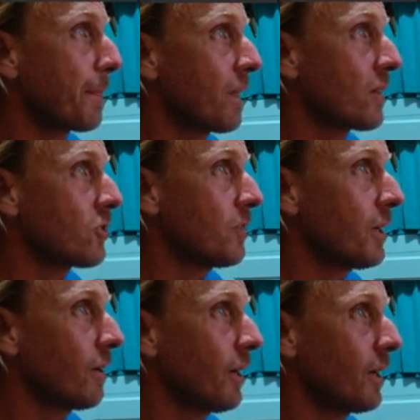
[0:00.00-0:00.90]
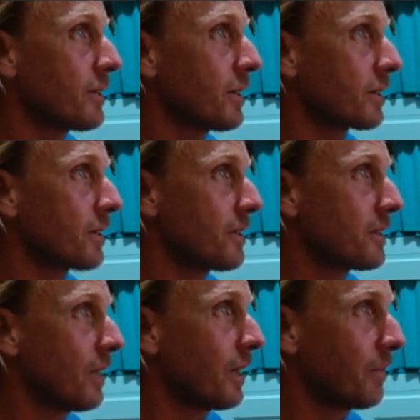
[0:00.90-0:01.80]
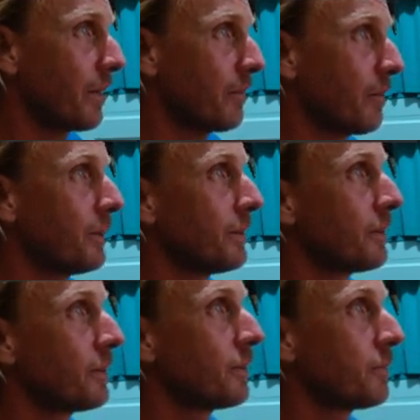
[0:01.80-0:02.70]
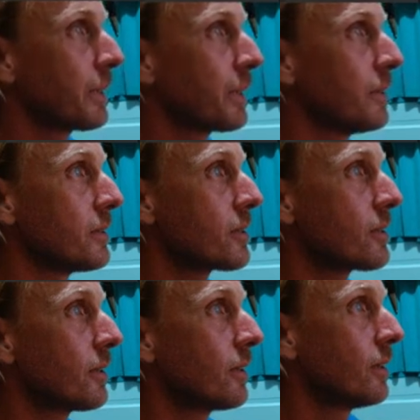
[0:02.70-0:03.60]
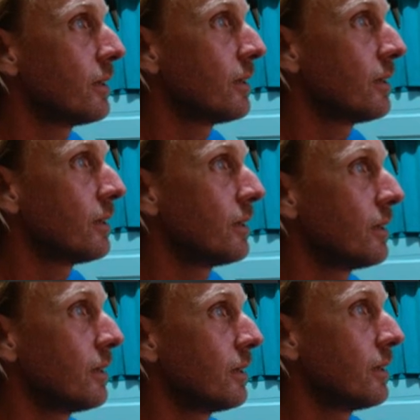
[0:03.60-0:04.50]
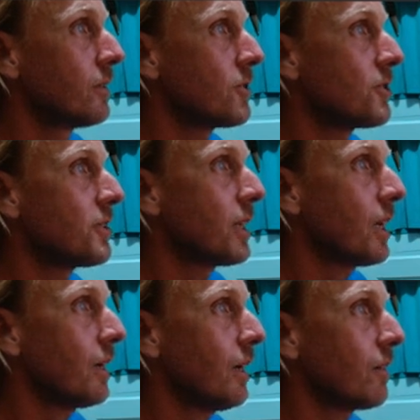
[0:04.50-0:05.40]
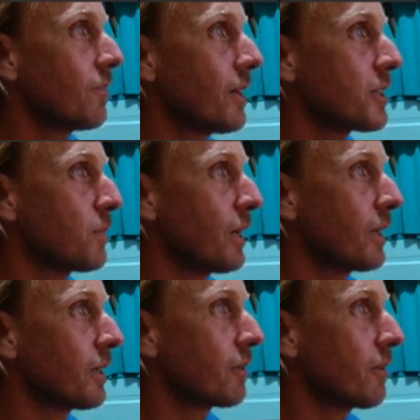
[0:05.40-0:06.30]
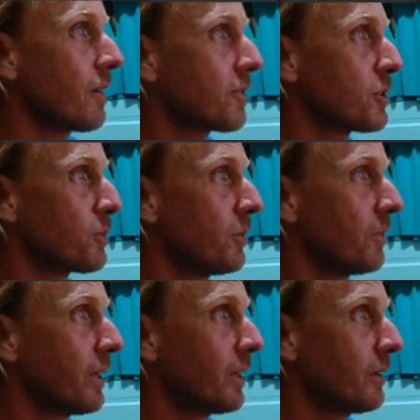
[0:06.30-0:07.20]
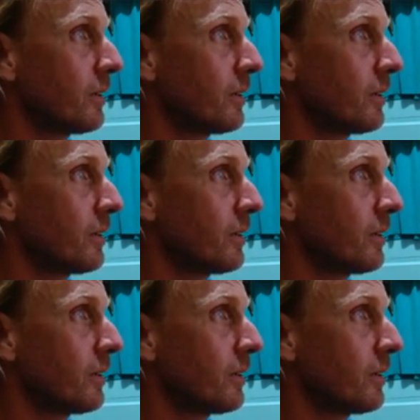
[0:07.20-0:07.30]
So I'm going to go ahead and dock to this lightweight one because, so you see kind of how fast my craft is moving.